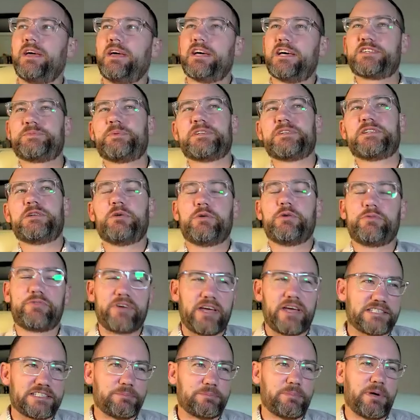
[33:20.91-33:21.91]
especially with
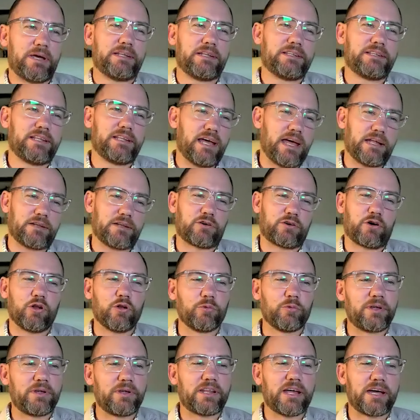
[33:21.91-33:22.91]
Etzebeth and
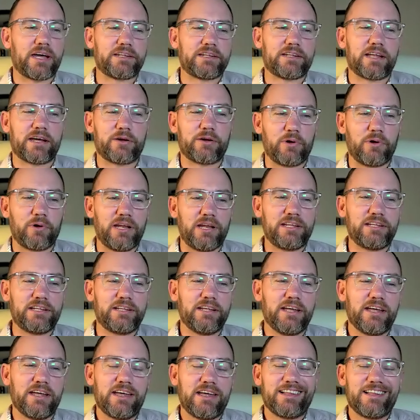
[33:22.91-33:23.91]
Colby, they really
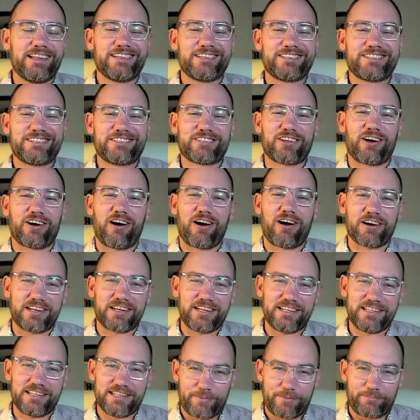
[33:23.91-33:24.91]

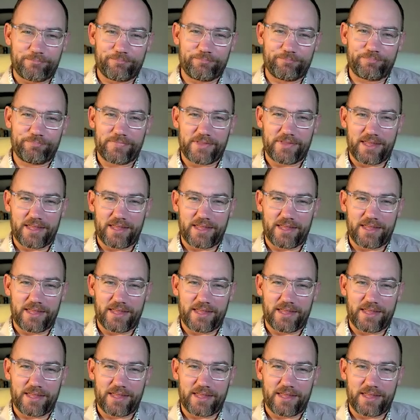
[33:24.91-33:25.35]
targeting them.